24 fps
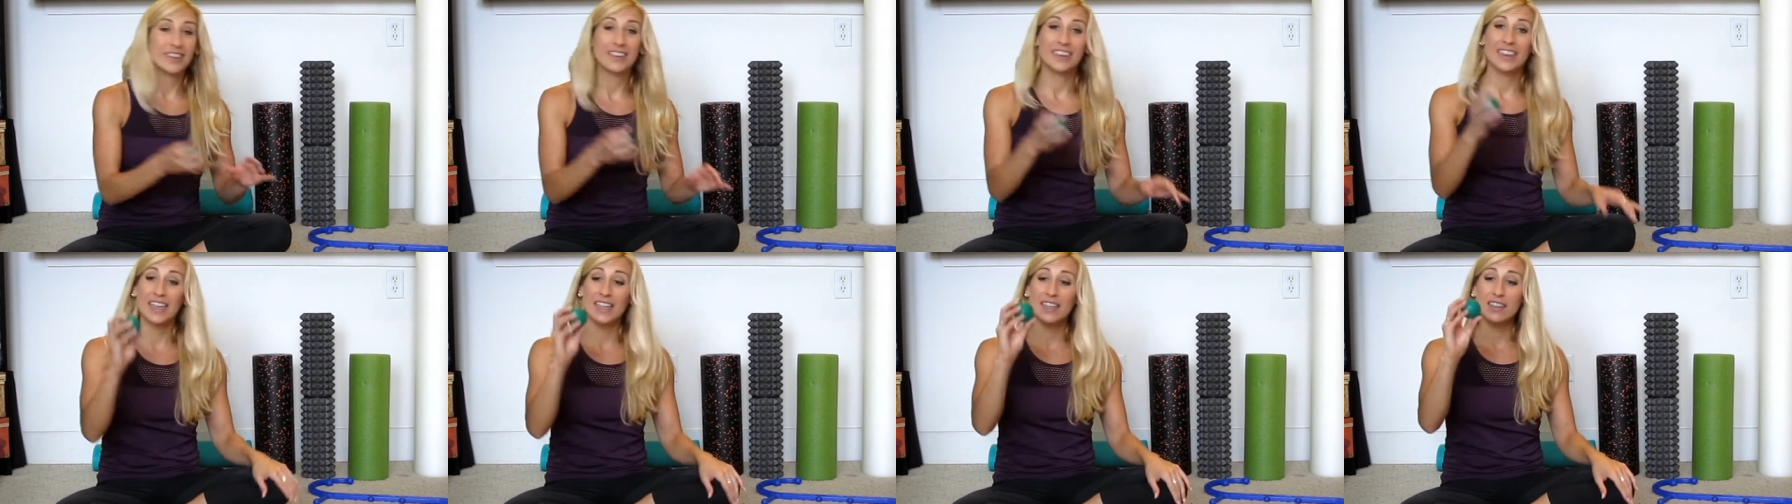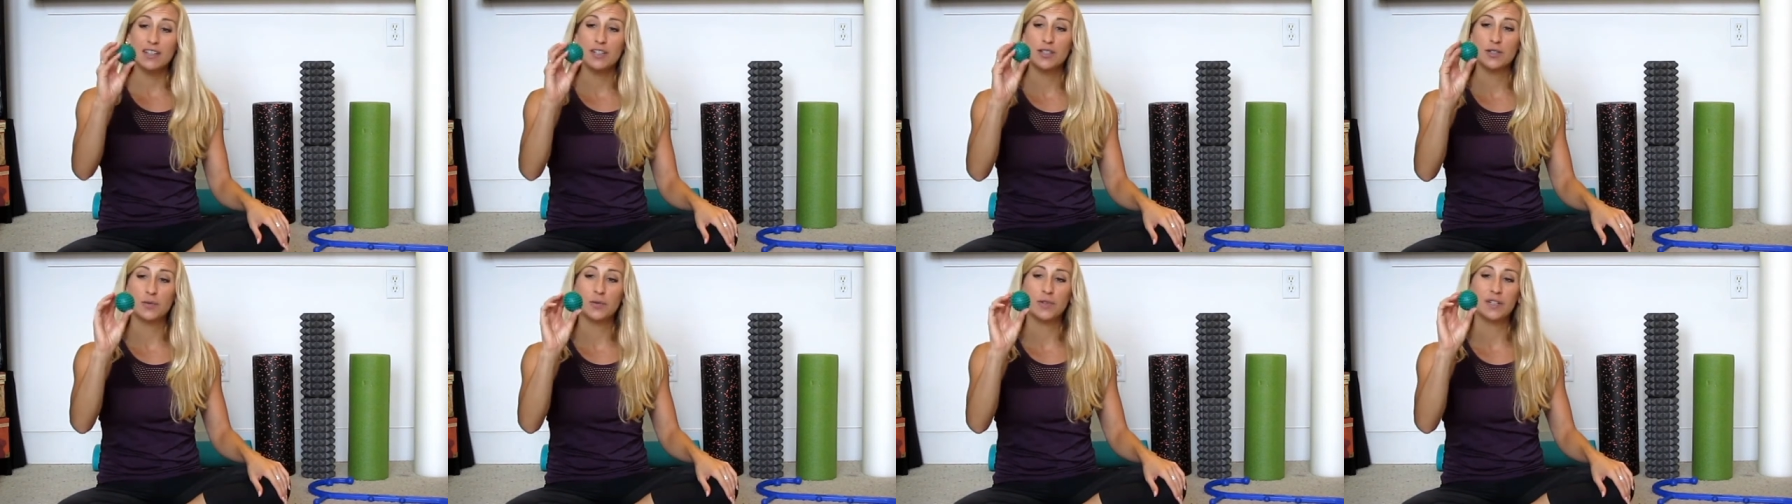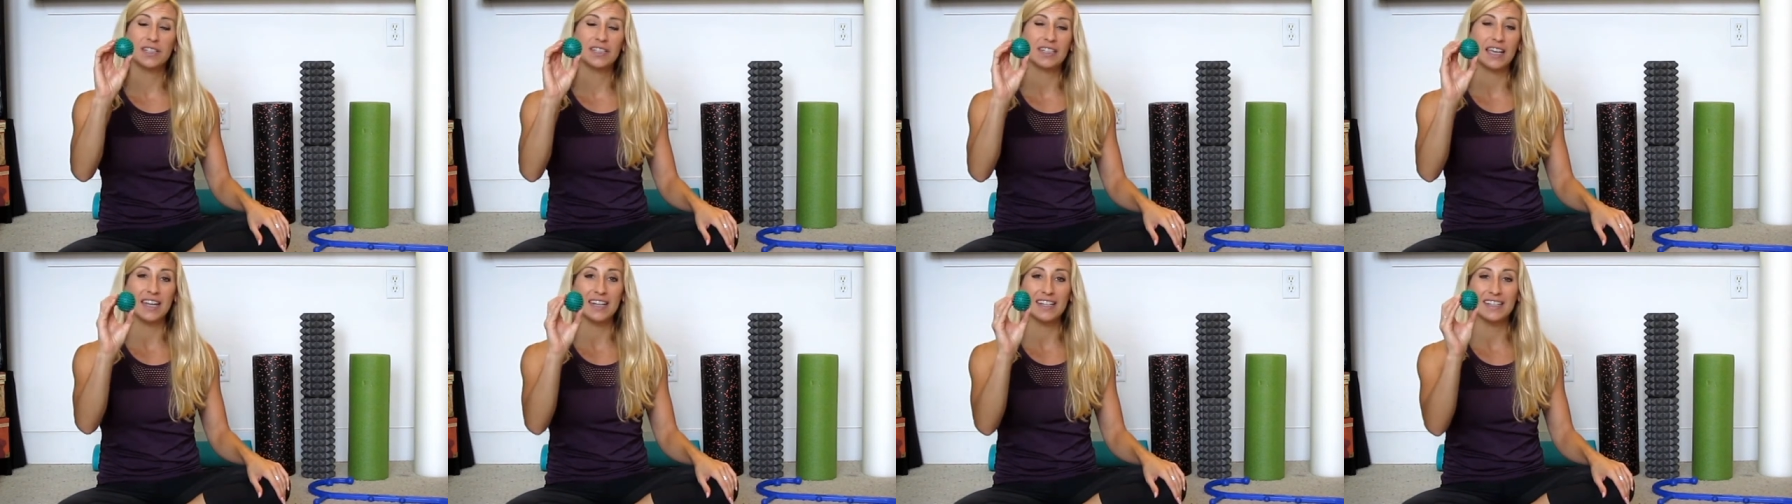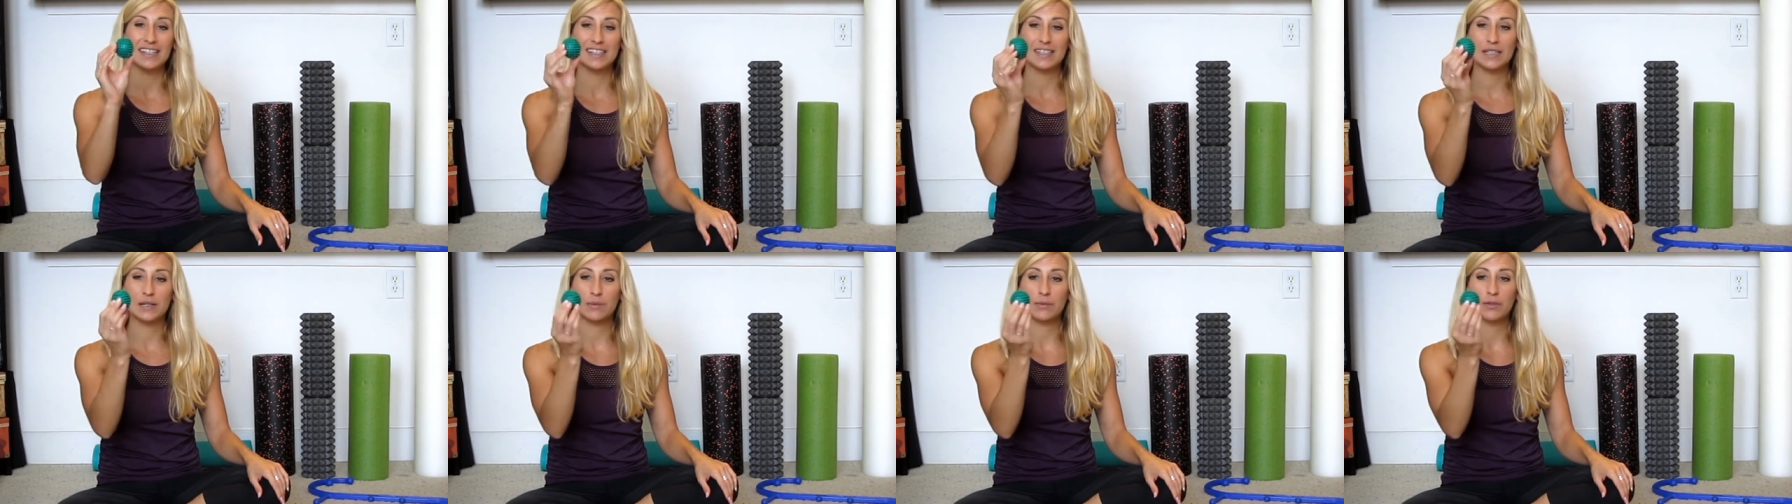there's ones kind of
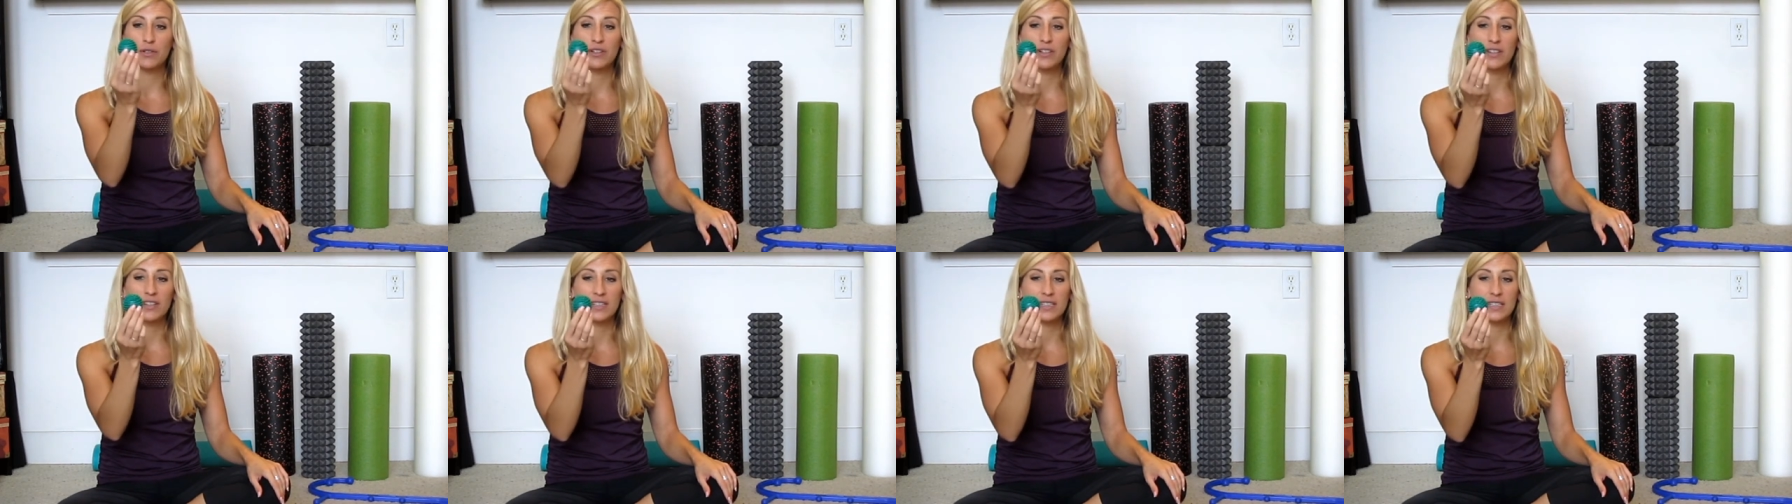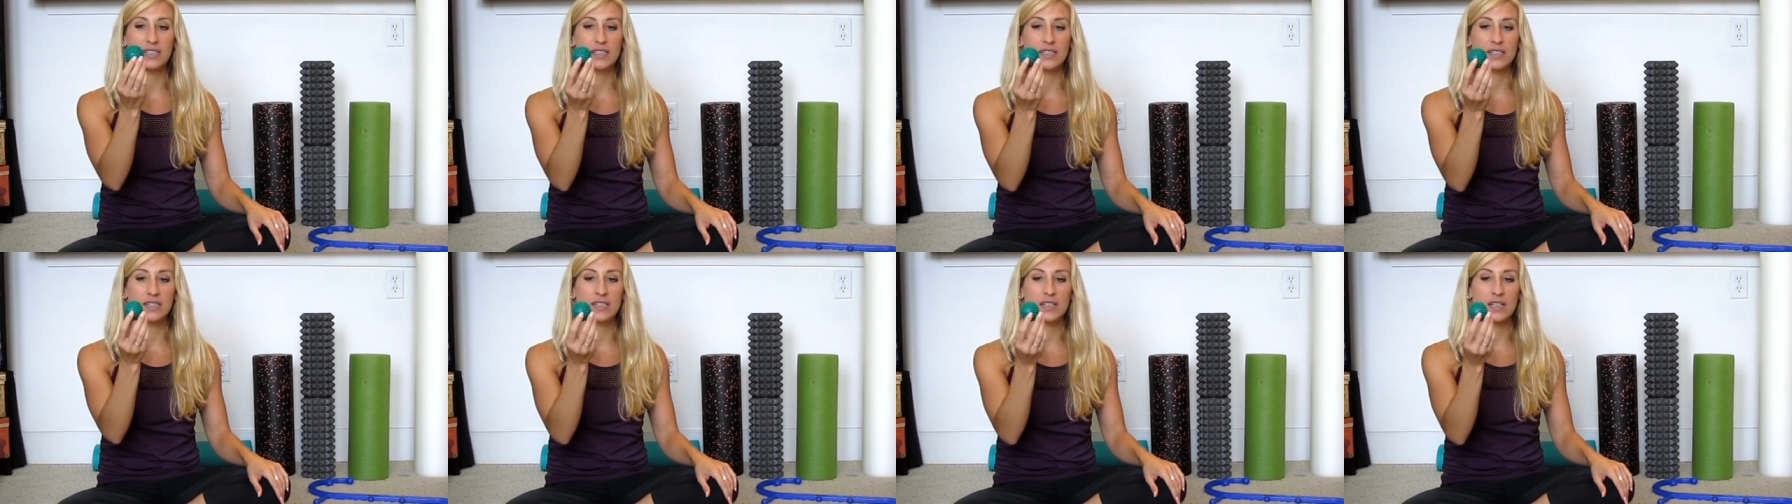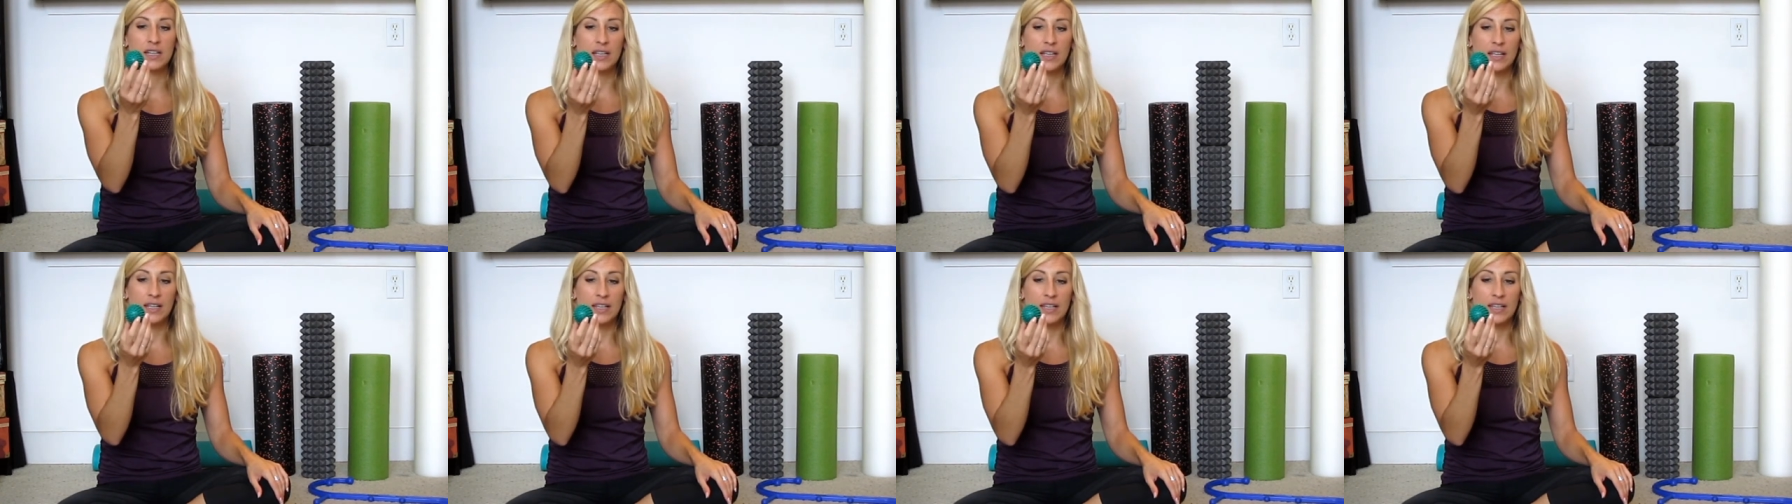similar. This is